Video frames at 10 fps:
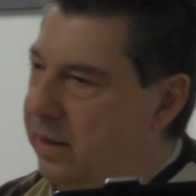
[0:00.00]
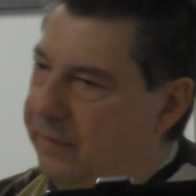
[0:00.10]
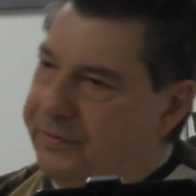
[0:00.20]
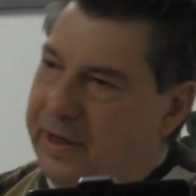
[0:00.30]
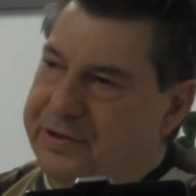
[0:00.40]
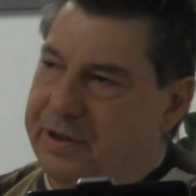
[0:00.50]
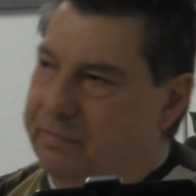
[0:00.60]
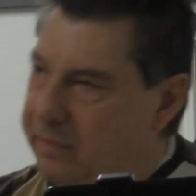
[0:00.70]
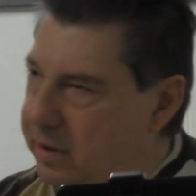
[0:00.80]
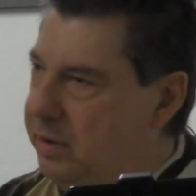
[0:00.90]
loved us
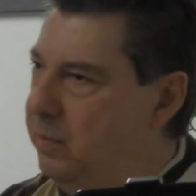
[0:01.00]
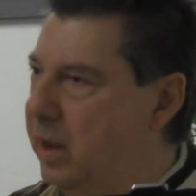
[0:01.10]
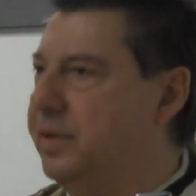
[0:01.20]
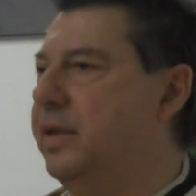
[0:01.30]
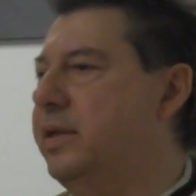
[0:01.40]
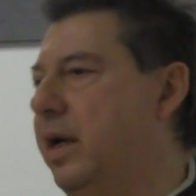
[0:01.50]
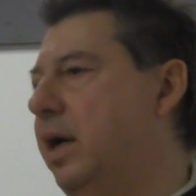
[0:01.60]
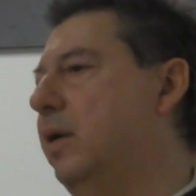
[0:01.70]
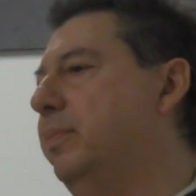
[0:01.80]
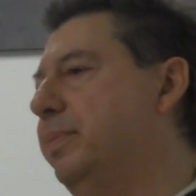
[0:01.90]
and really wanted to
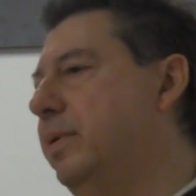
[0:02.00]
help.